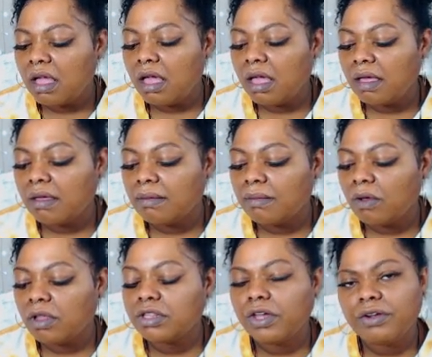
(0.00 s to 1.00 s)
uh,
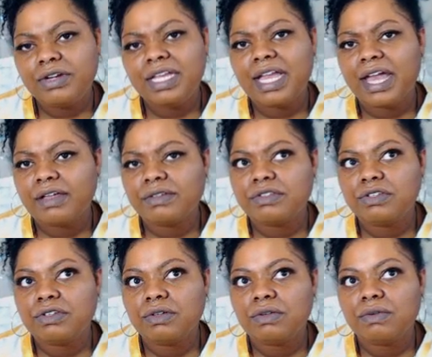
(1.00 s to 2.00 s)
or learning how
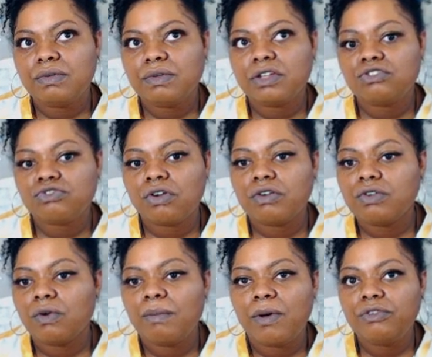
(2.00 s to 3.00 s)
to control
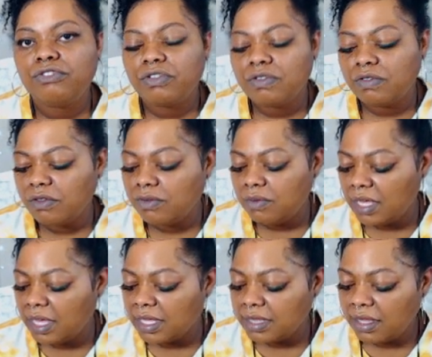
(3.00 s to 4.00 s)
your emotions so you
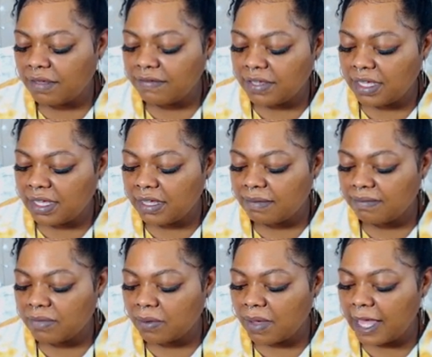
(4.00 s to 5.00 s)
can love again.
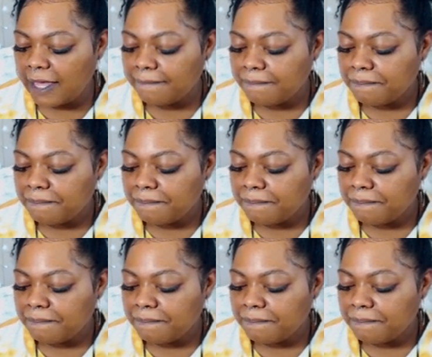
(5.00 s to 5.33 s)
Okay.